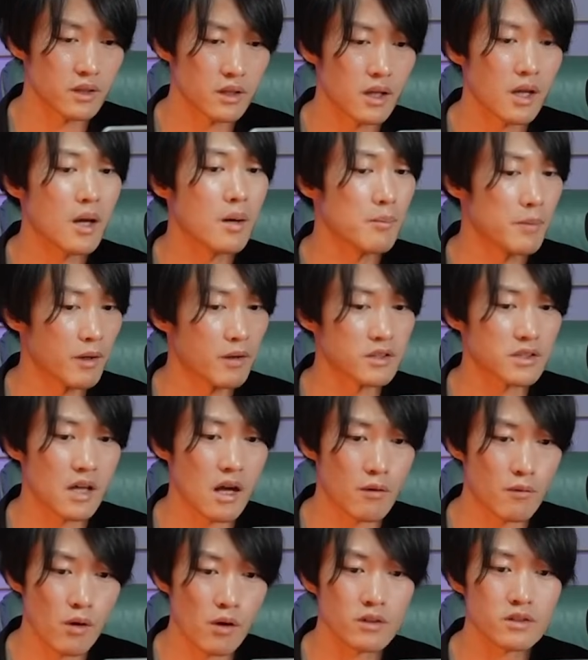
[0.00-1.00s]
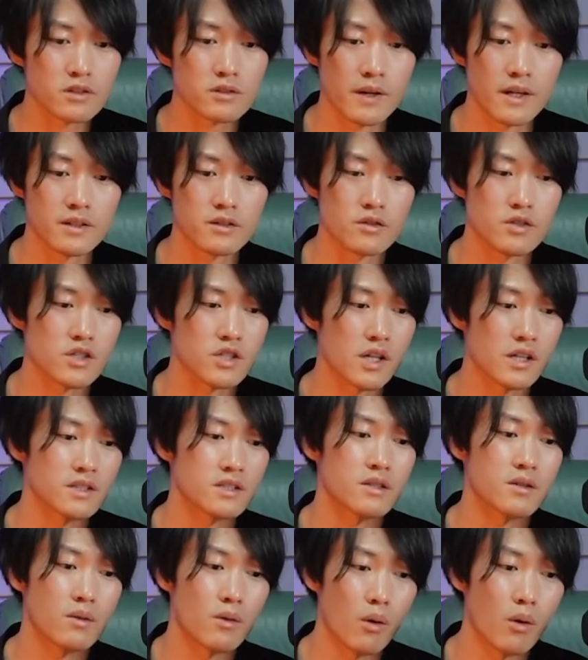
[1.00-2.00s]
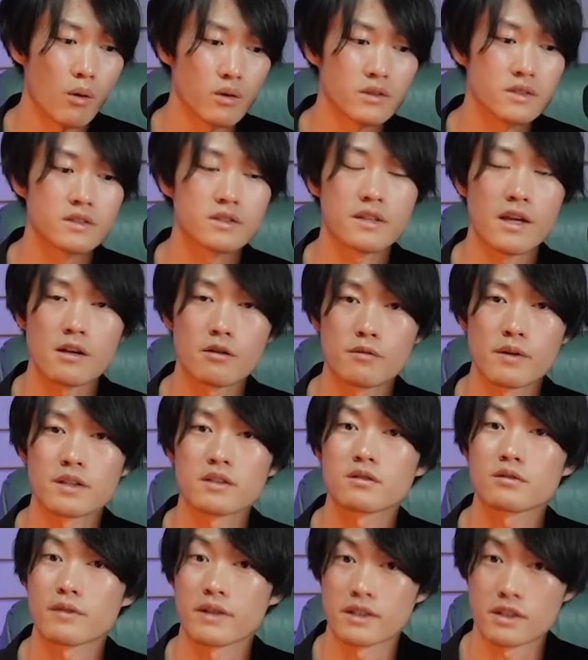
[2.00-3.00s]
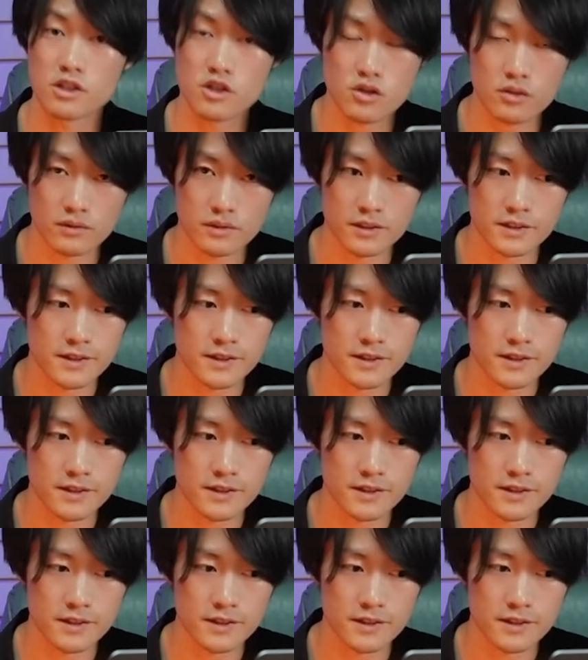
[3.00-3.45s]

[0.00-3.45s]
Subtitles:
because Harold tried to change those sacred traditions.